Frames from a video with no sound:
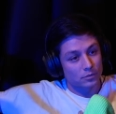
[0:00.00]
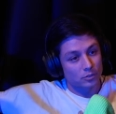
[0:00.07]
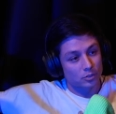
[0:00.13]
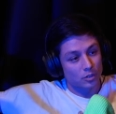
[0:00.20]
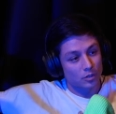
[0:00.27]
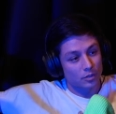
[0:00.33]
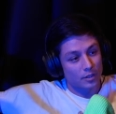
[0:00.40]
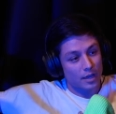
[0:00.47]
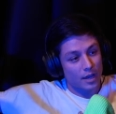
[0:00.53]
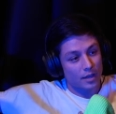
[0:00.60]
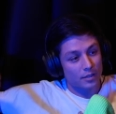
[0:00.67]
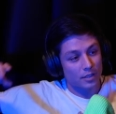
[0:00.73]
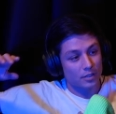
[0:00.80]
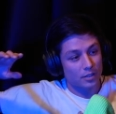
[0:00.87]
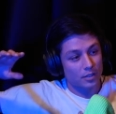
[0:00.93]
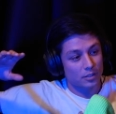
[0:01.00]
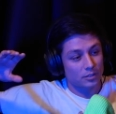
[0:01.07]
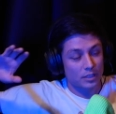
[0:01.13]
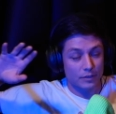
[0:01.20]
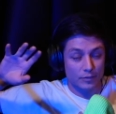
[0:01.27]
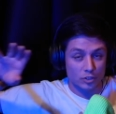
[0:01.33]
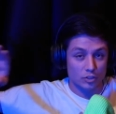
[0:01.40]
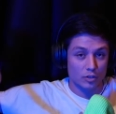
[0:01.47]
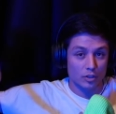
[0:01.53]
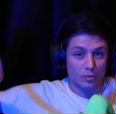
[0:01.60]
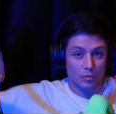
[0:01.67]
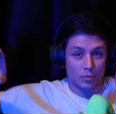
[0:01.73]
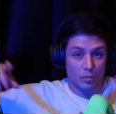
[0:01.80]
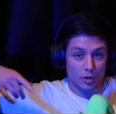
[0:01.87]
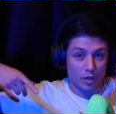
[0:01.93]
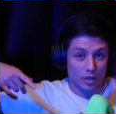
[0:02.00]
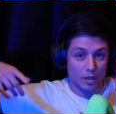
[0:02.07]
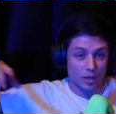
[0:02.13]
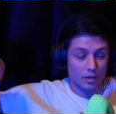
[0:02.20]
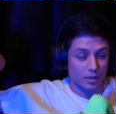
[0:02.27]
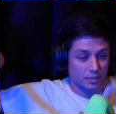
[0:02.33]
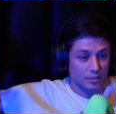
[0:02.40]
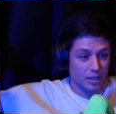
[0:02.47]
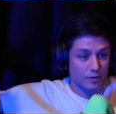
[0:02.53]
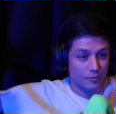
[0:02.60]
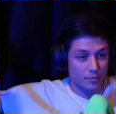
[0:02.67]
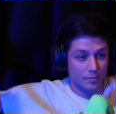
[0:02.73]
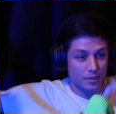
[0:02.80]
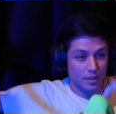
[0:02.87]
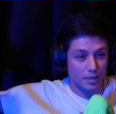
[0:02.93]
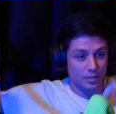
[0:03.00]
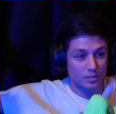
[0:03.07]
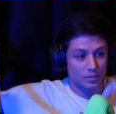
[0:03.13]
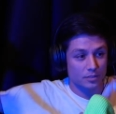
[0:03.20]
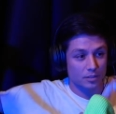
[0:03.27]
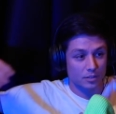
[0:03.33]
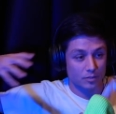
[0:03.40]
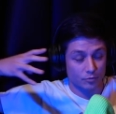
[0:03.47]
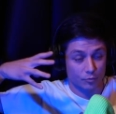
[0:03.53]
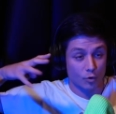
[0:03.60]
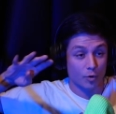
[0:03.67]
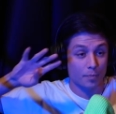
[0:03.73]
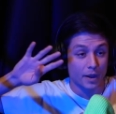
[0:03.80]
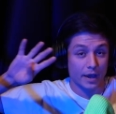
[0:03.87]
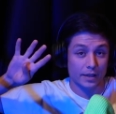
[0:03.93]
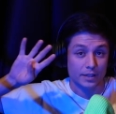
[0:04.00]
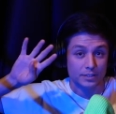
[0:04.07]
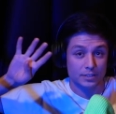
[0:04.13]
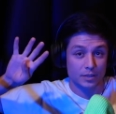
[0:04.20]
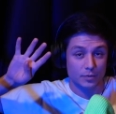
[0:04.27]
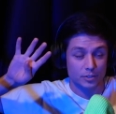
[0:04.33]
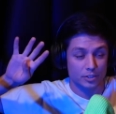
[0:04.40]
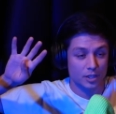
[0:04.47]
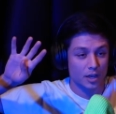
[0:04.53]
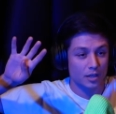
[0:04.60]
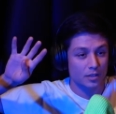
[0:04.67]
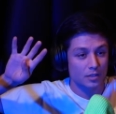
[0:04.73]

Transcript: so yeah the, the tv show that we're working on aside from this the four pilots that we shot